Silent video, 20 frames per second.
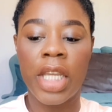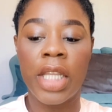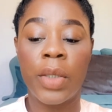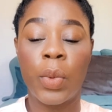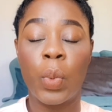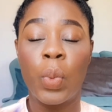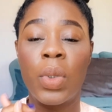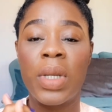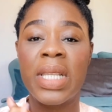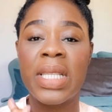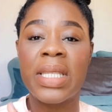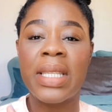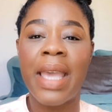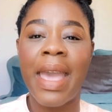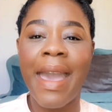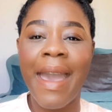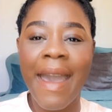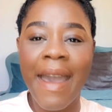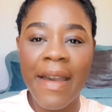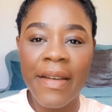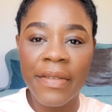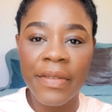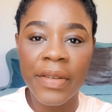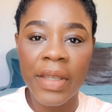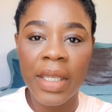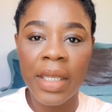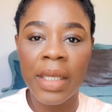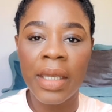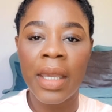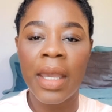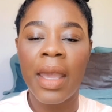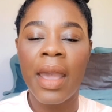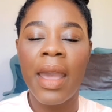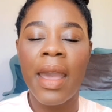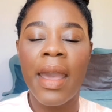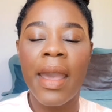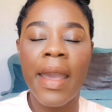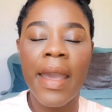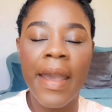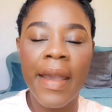It was heavy,
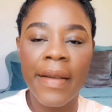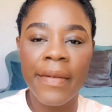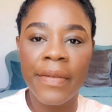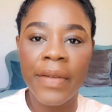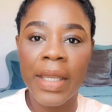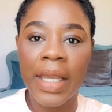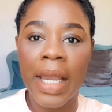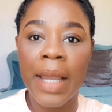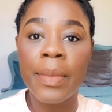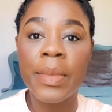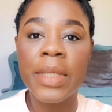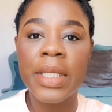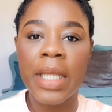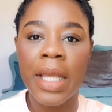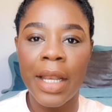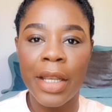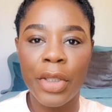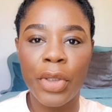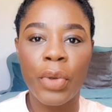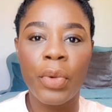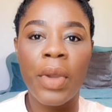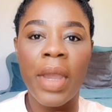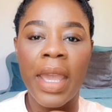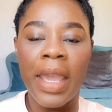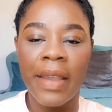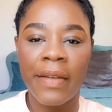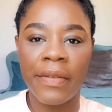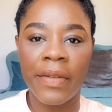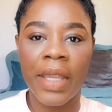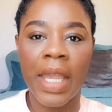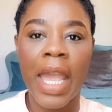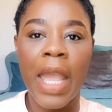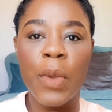I'm telling you, heavy.